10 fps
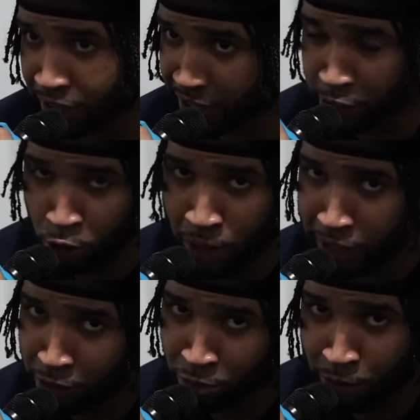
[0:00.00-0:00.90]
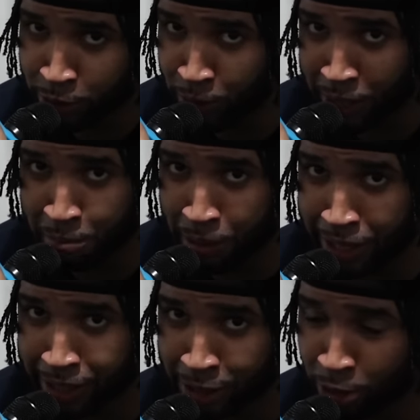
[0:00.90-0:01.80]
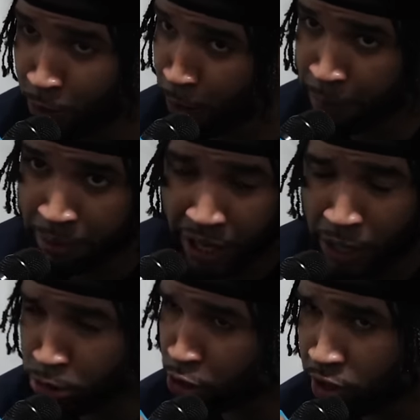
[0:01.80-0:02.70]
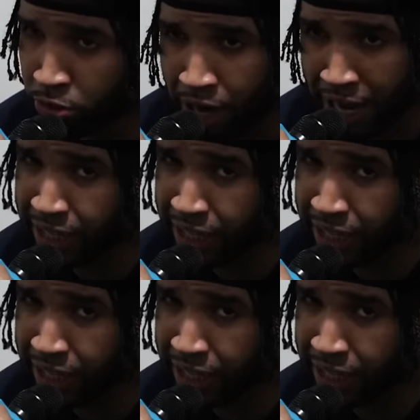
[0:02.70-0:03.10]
I didn't do anything wrong to anybody, so it was only right.